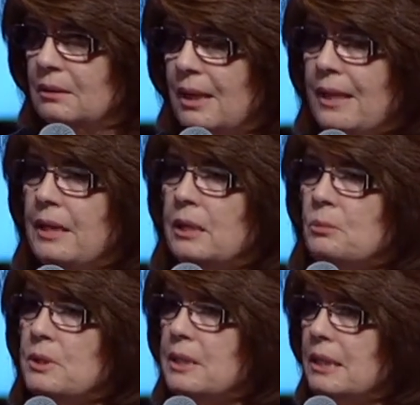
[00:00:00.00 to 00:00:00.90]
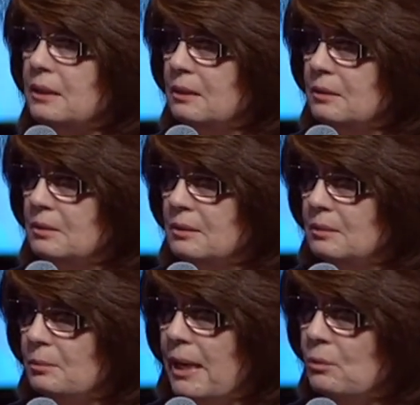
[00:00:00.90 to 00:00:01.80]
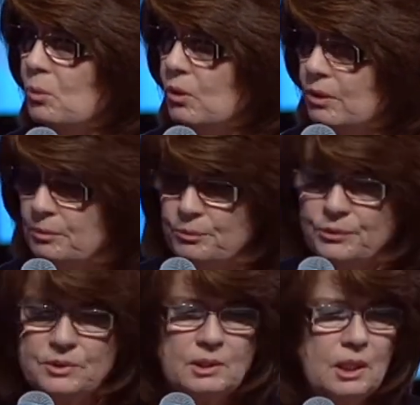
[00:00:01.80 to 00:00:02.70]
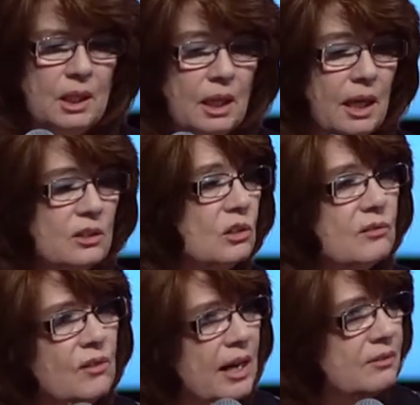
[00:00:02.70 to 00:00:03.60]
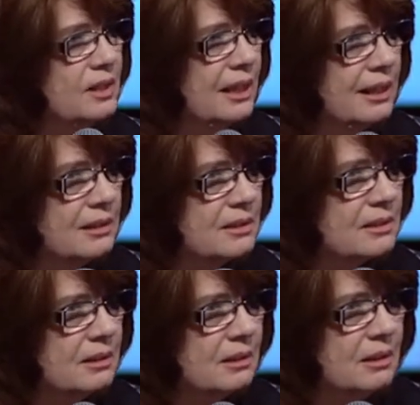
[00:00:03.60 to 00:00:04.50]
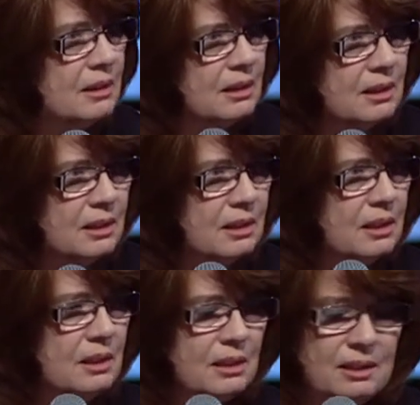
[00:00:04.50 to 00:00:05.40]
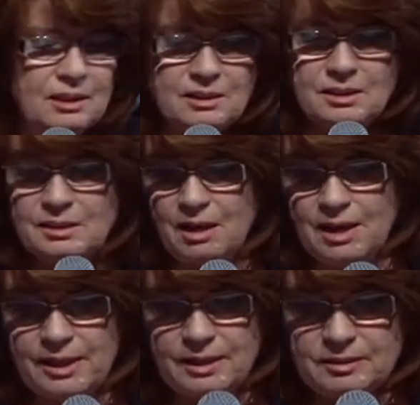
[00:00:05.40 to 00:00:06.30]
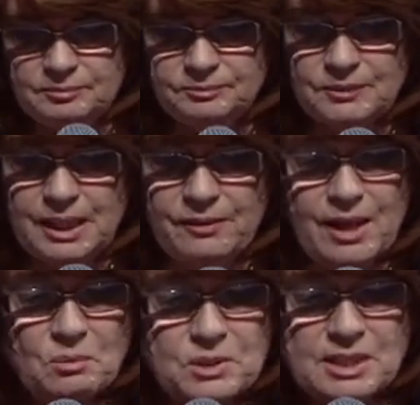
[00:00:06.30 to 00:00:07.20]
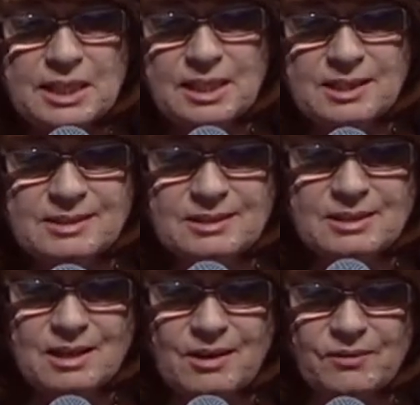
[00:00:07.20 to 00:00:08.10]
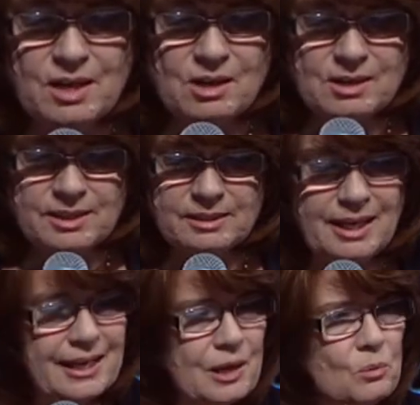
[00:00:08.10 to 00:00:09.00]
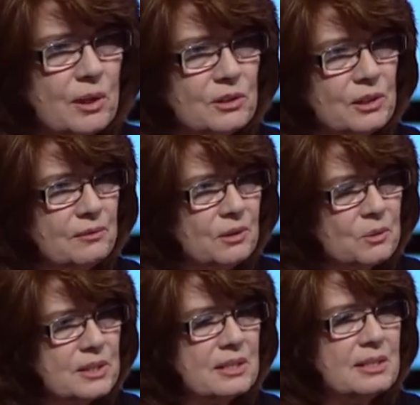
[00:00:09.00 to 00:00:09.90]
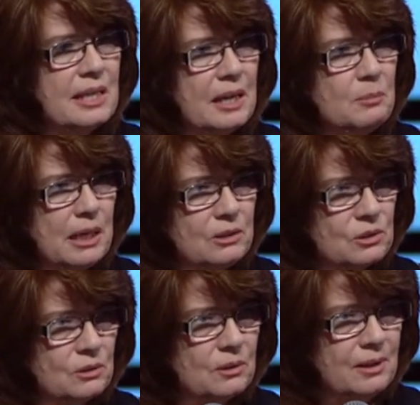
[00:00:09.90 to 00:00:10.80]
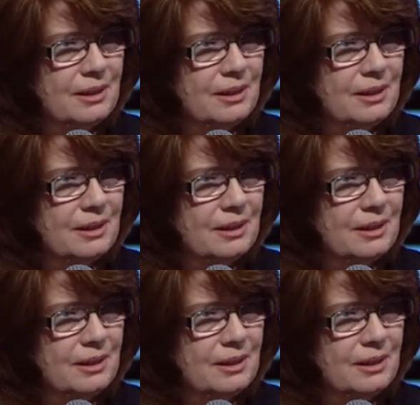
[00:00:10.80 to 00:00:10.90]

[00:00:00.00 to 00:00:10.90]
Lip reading: And then he was eaten by worms and took 5 days to die. And that was the end of Herod. And I wondered if it was the same angel